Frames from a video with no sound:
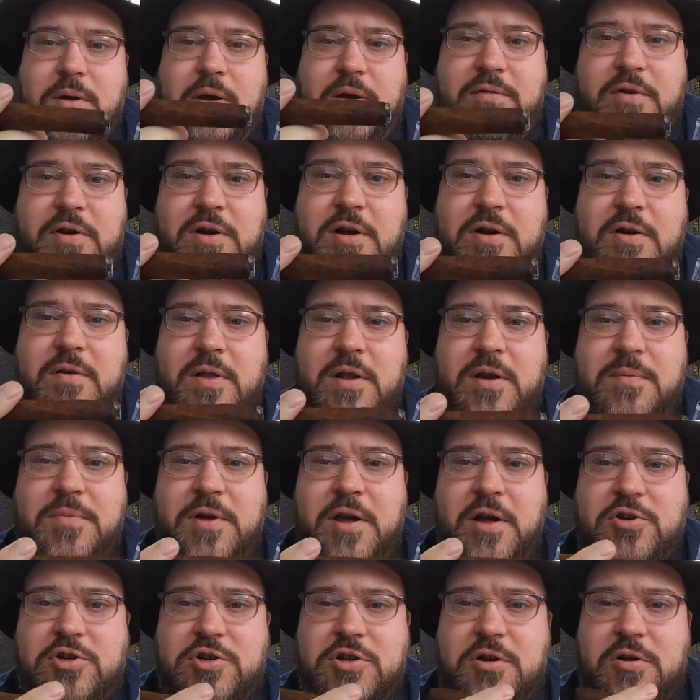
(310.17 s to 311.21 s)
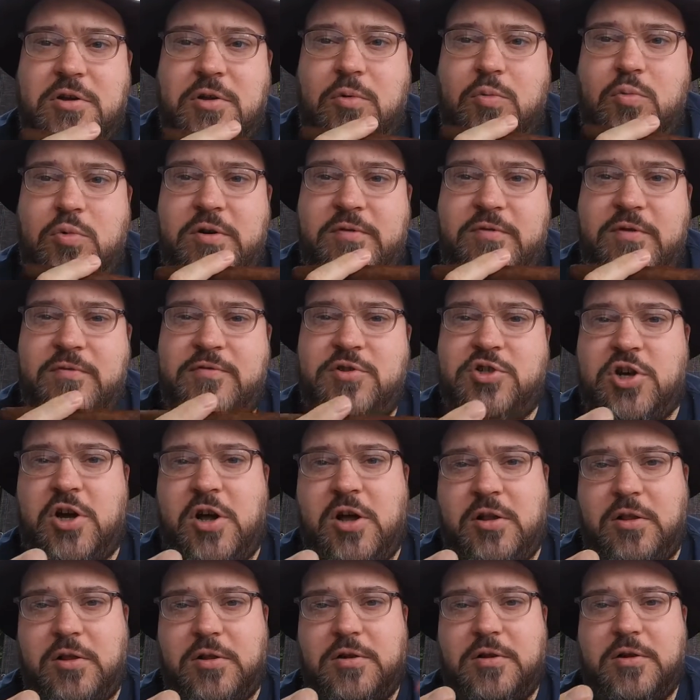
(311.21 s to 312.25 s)
Every now and then I'm catching a little whiff of
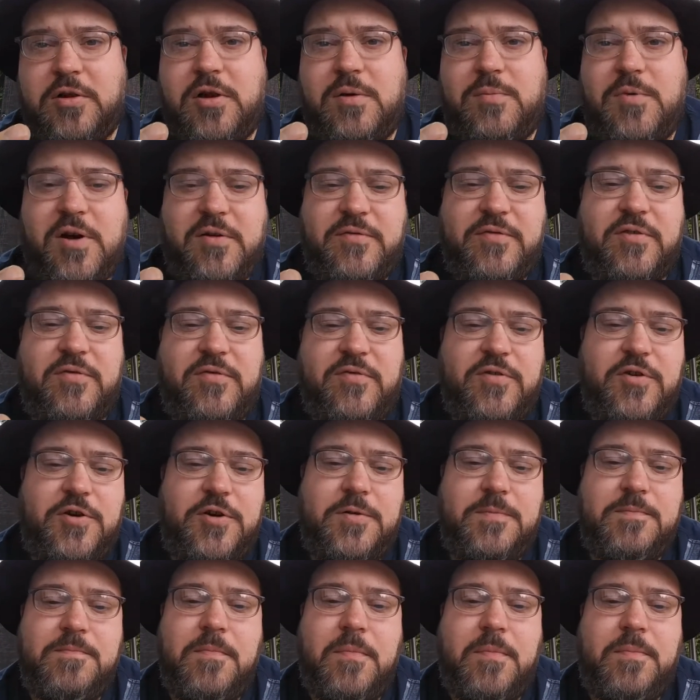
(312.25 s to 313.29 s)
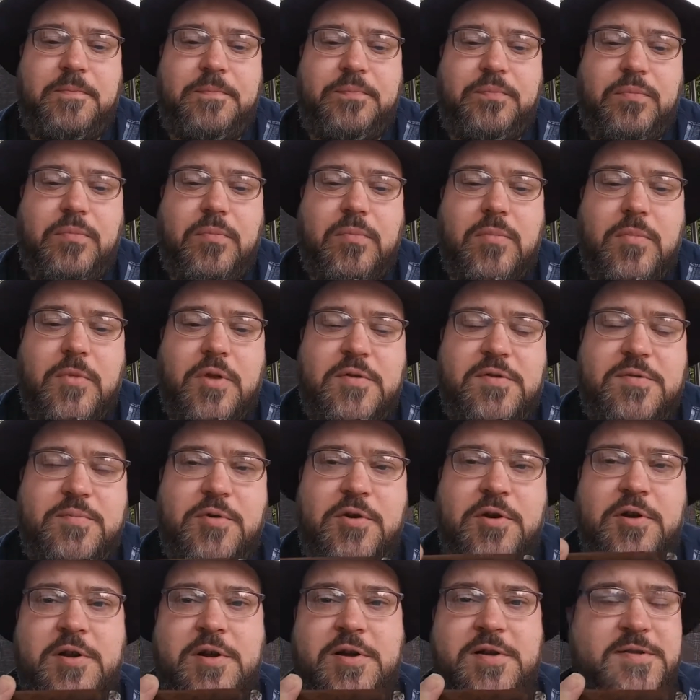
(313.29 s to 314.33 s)
chocolate to come off the foot. That's
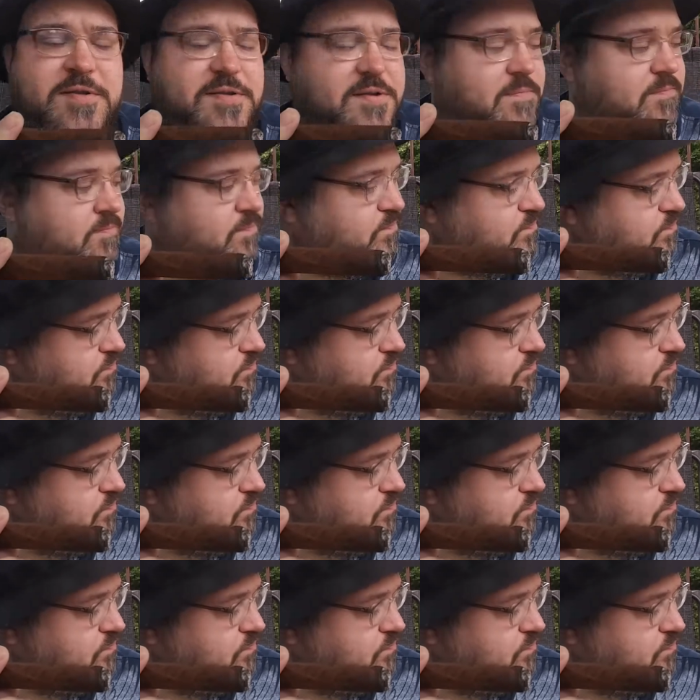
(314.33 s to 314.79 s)
pretty nice.